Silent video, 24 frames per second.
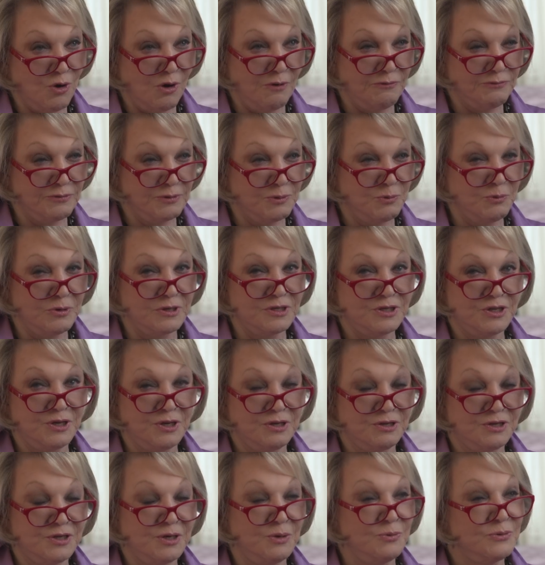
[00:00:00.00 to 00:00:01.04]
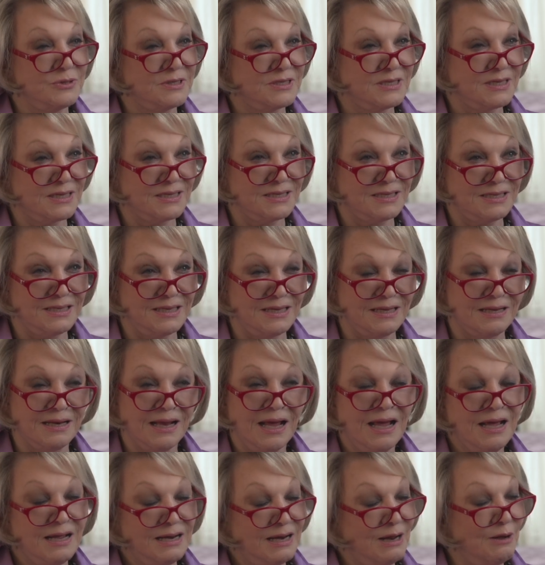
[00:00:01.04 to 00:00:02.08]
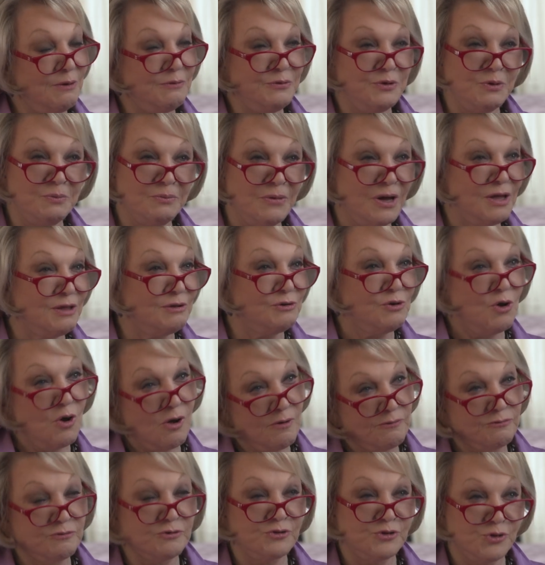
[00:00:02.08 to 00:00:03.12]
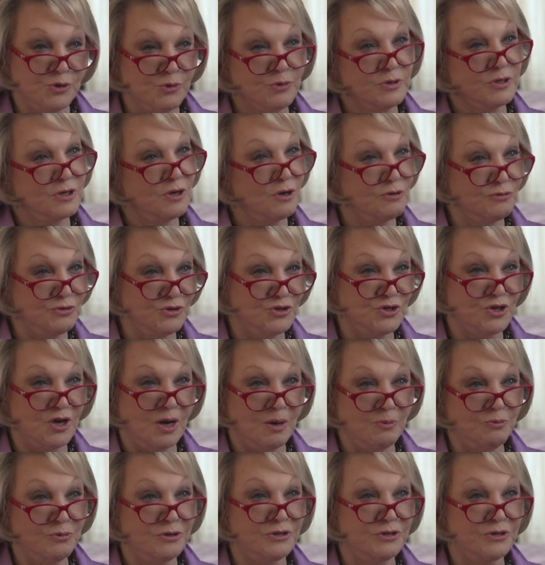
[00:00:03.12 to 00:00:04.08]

offered when she was sixteen. Now, if your mother offers you a nose job